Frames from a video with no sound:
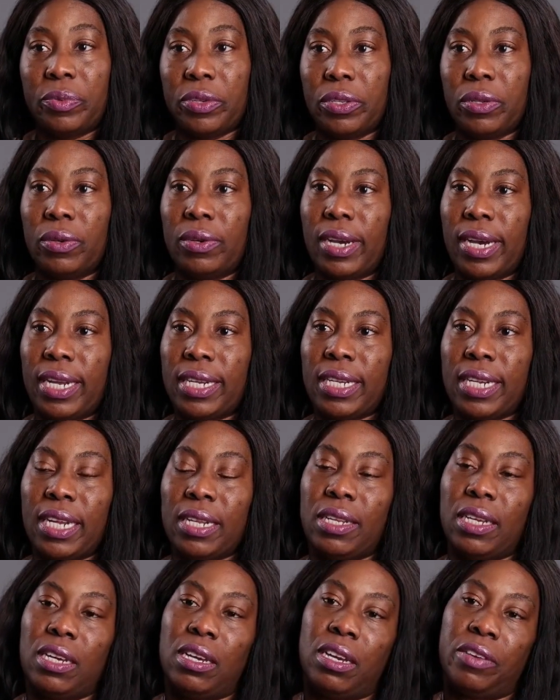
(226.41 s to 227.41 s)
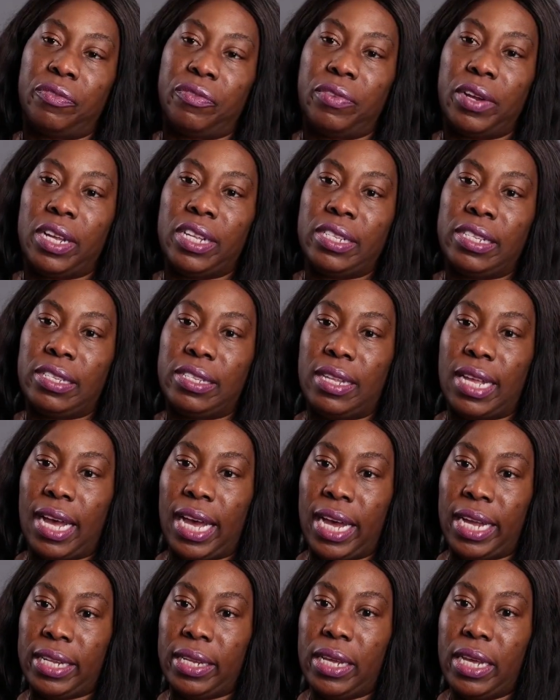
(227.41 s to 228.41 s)
And then a friend's
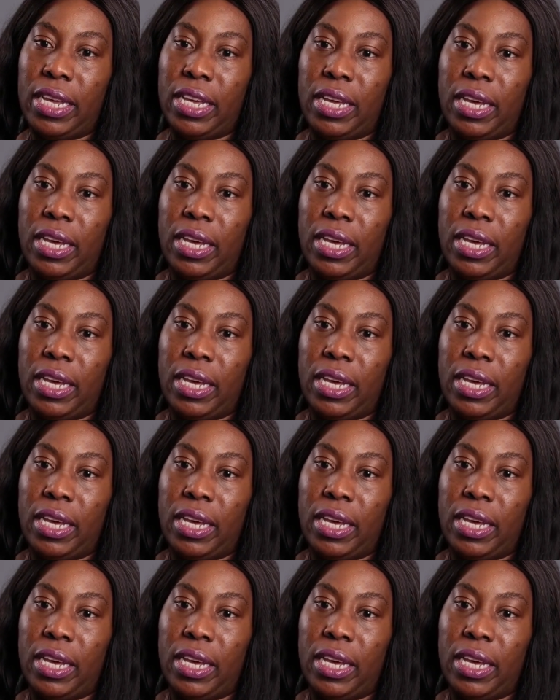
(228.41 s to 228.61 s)
dad